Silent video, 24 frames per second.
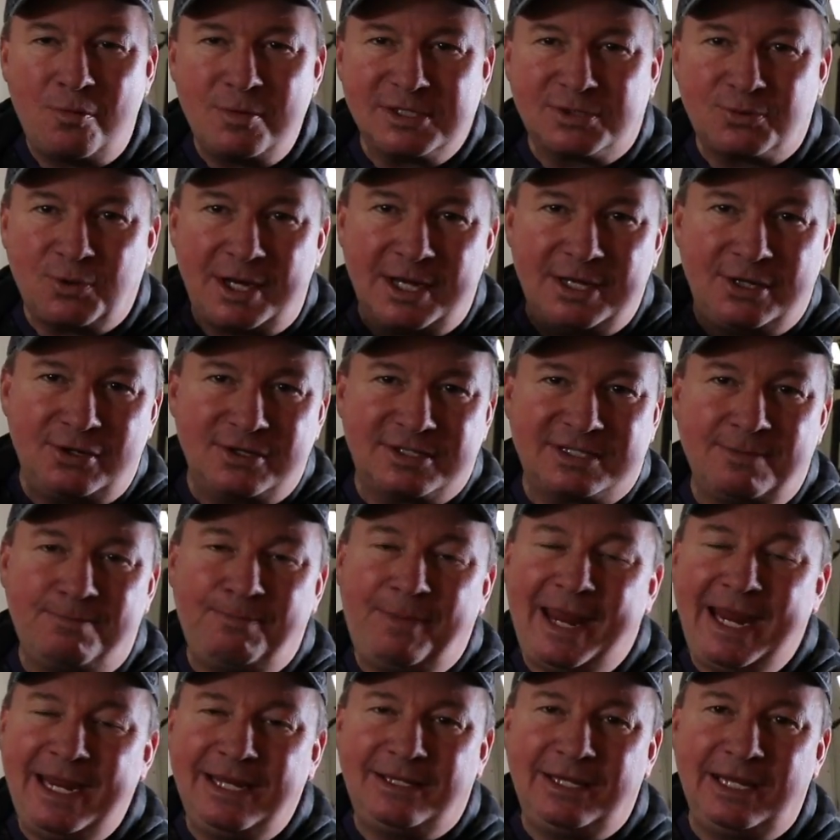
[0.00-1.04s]
almost ready to do some
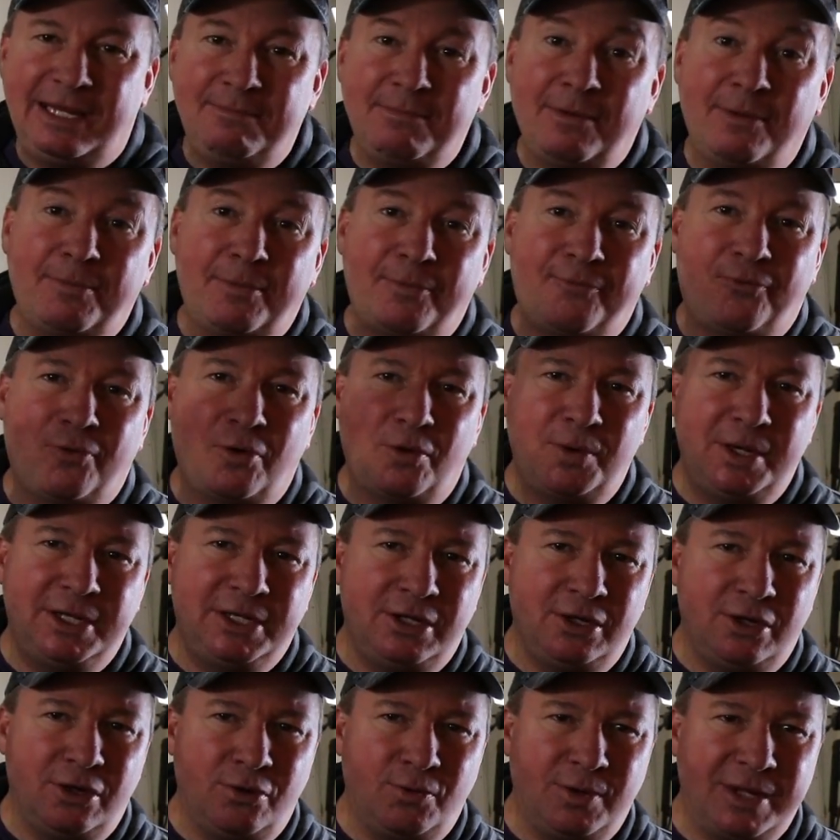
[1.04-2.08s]
painting, but before we
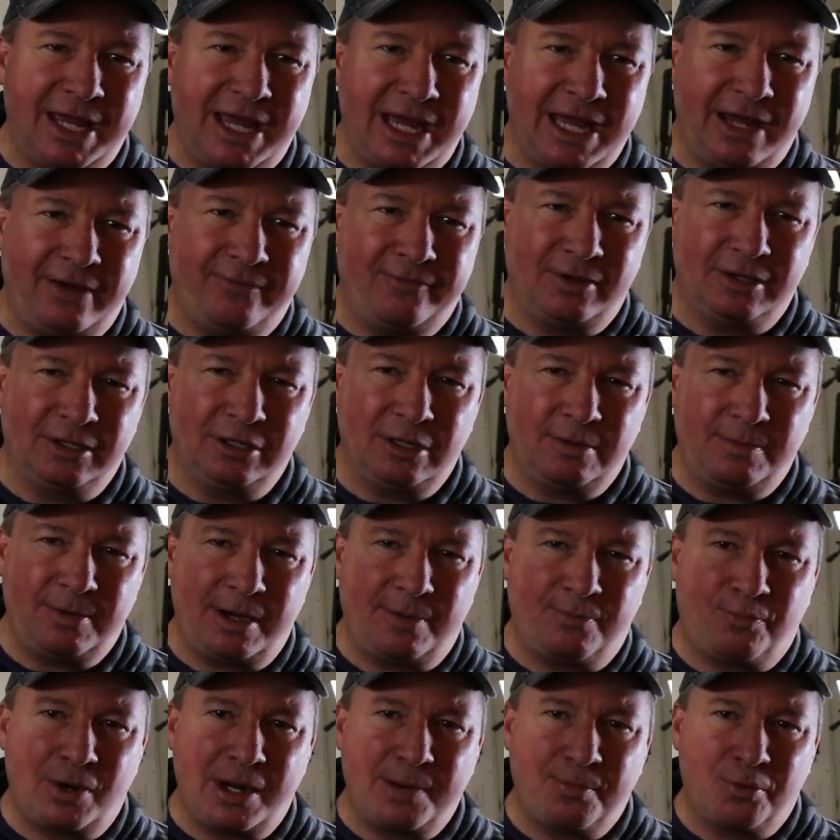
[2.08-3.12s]
do, we have a little bit
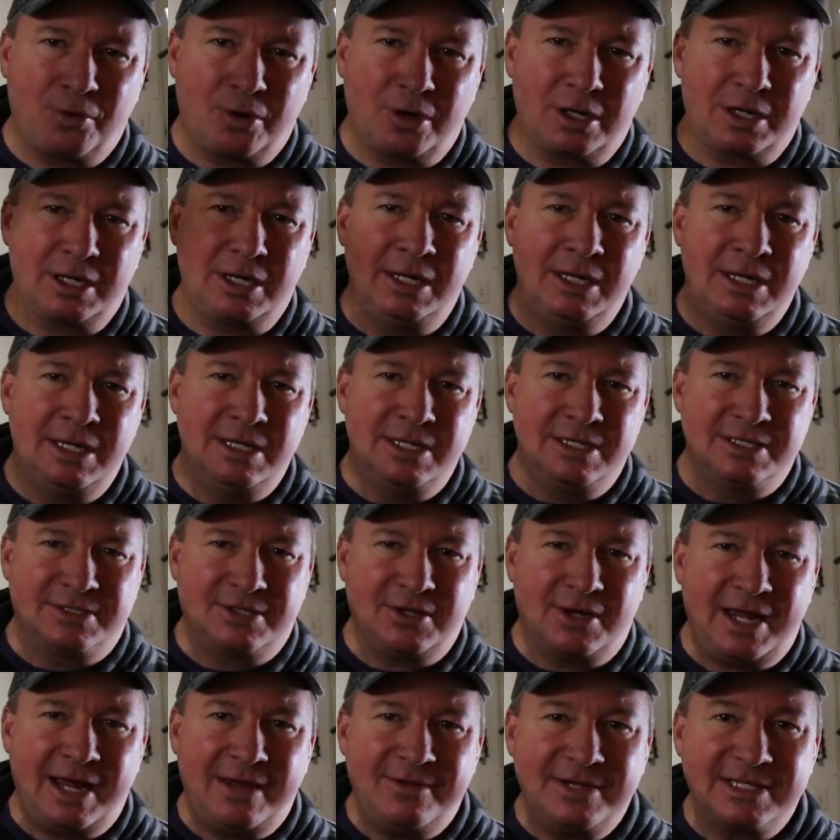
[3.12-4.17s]
of prep work.
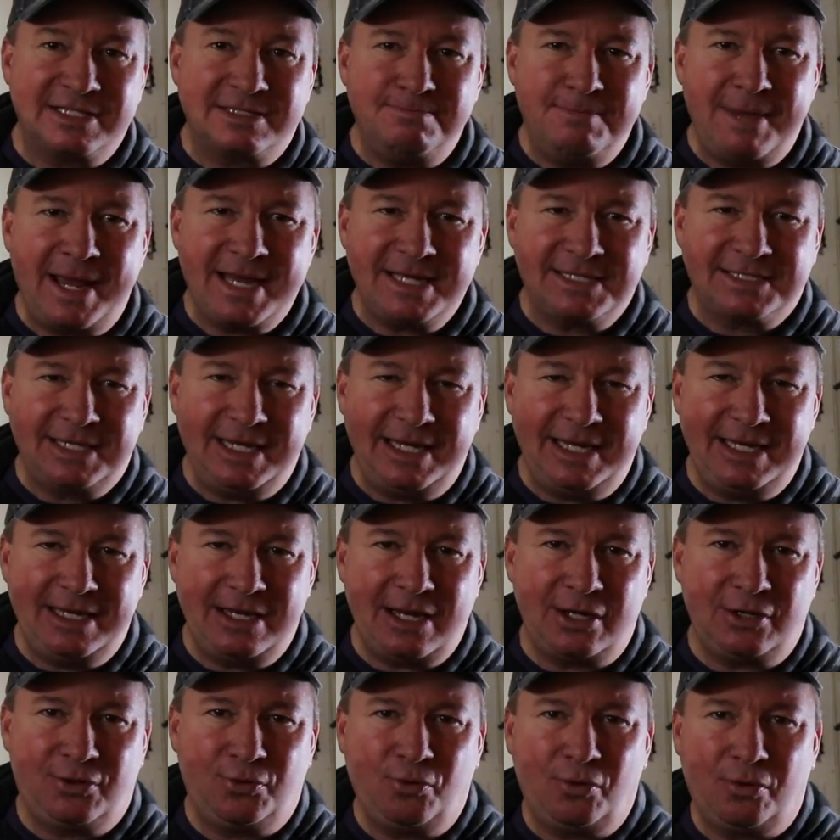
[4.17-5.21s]
So I have this
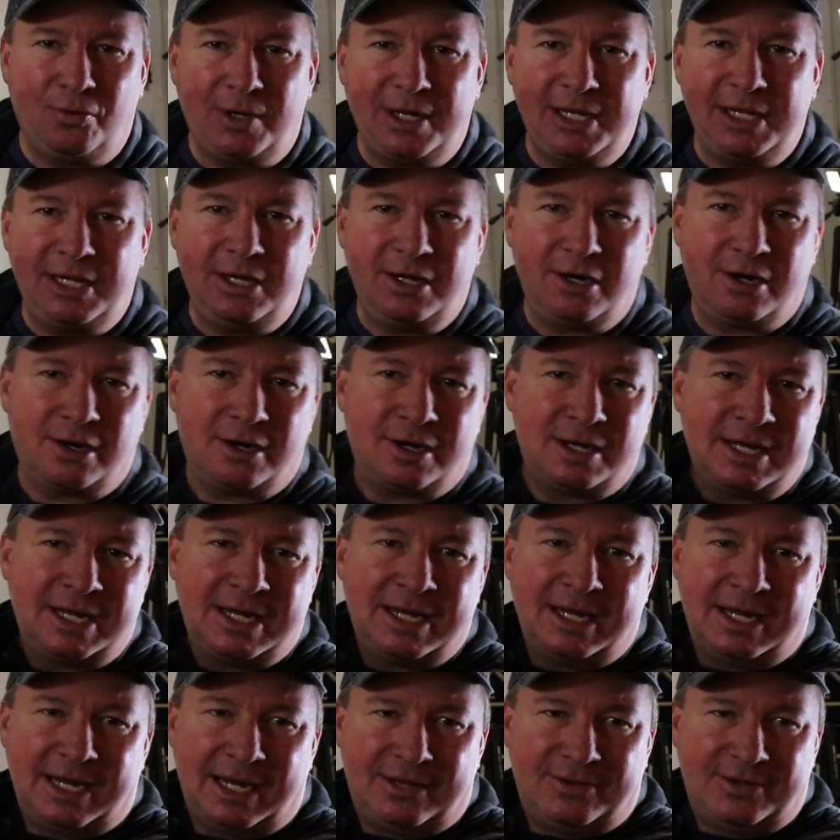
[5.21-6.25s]
masking tool right here.
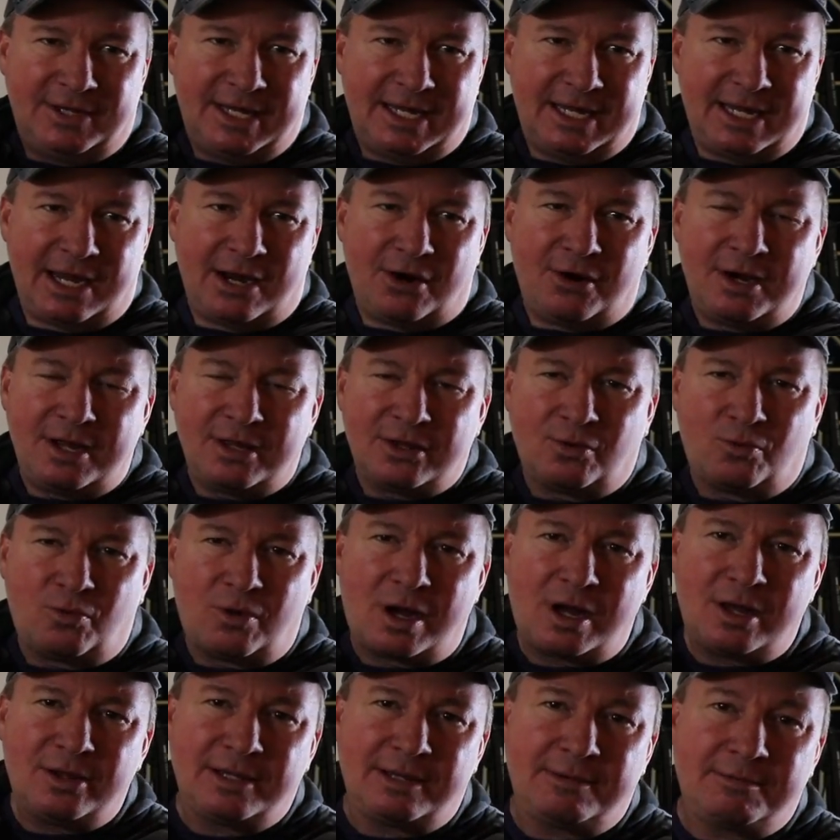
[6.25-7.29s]
And the area of the
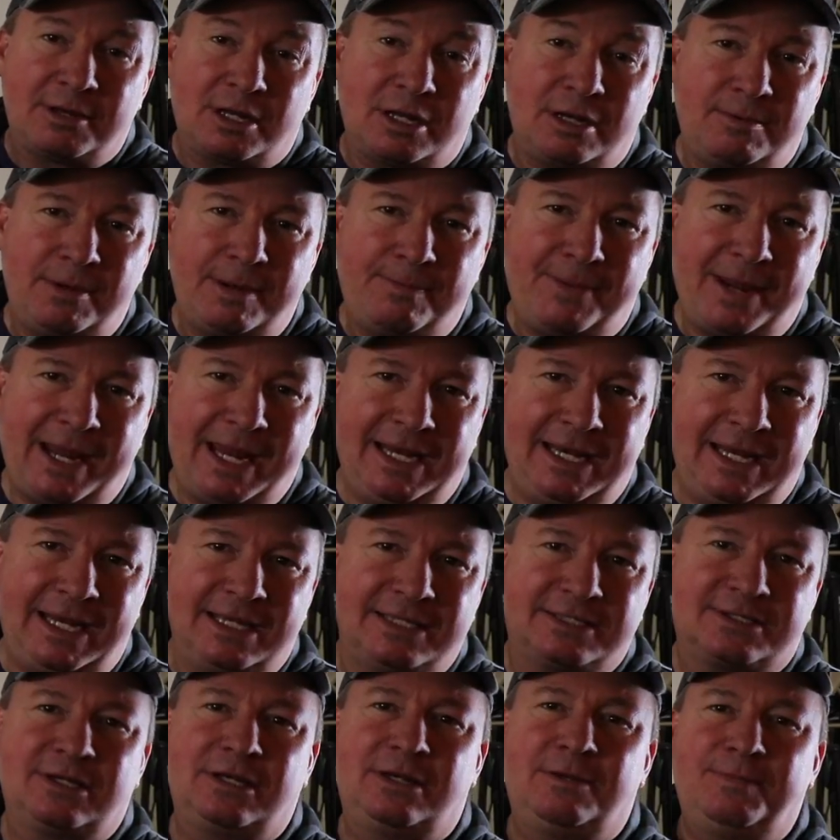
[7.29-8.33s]
wall that I'm gonna be painting,
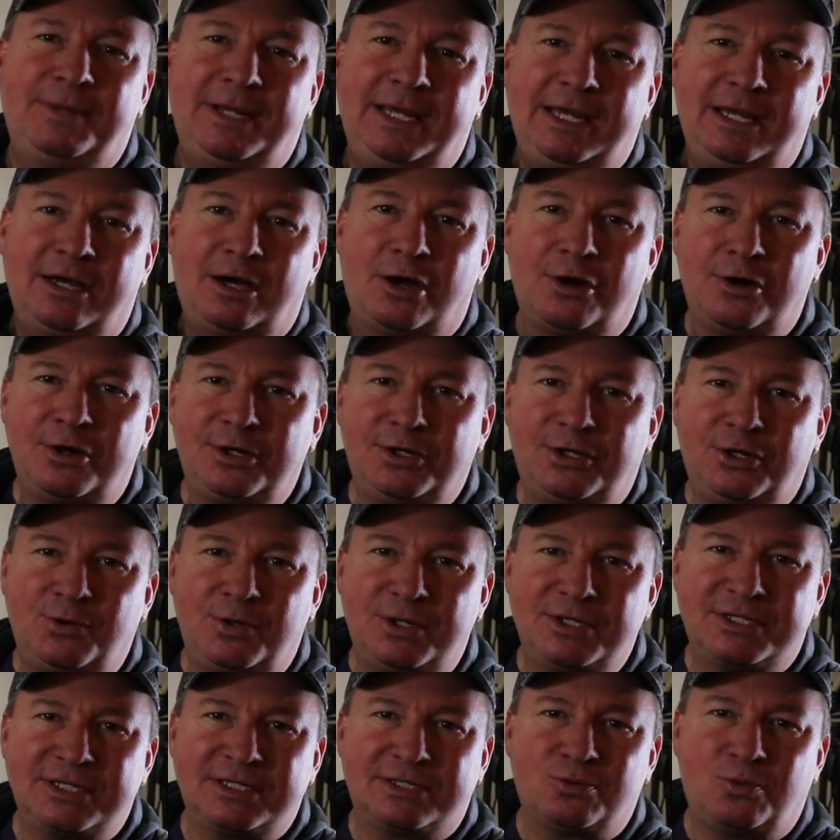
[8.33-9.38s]
it's gonna be
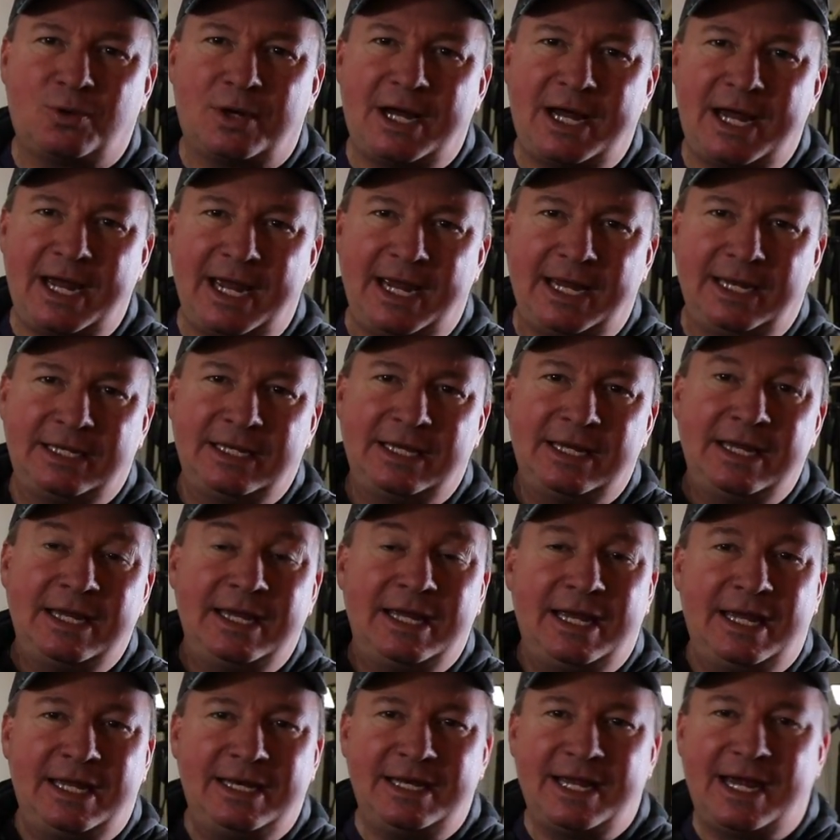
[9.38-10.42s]
102 inches wide
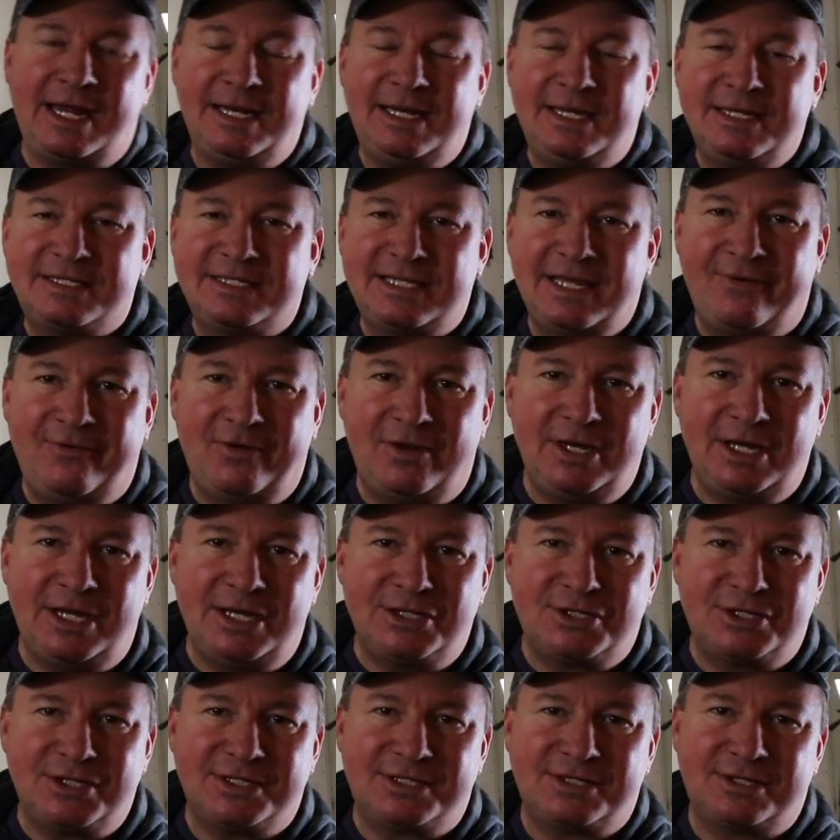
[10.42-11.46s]
and 97
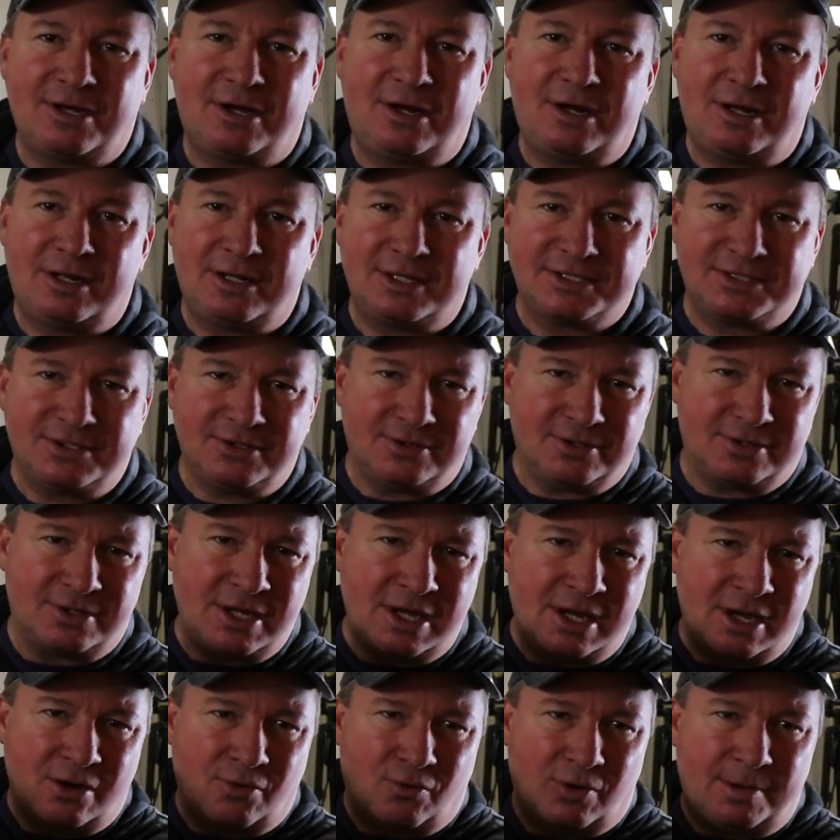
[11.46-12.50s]
inches tall. So
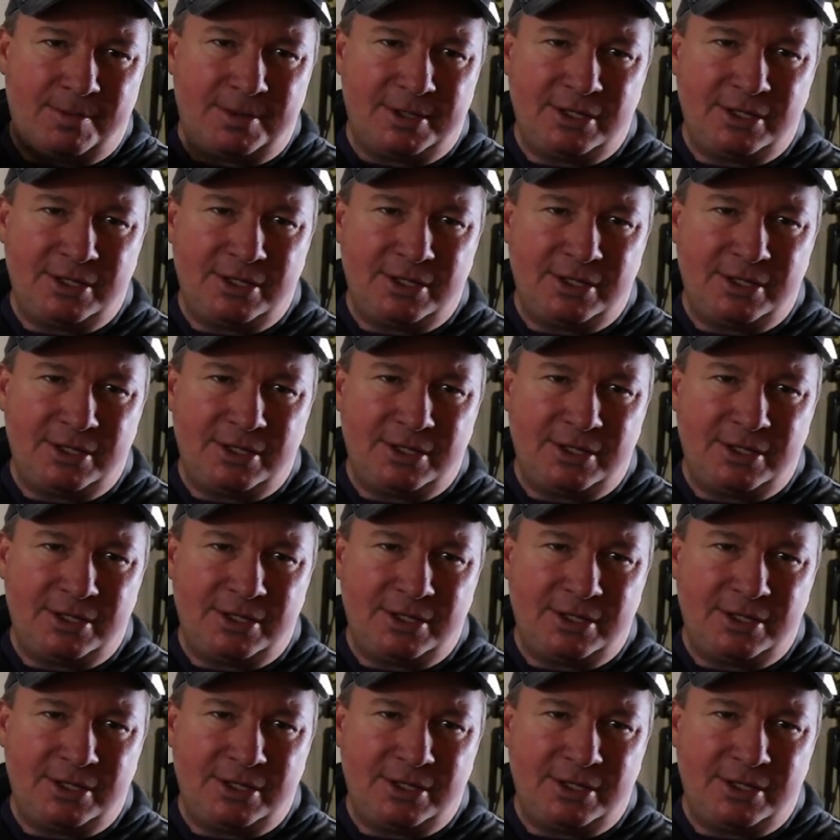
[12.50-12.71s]
what I'm gonna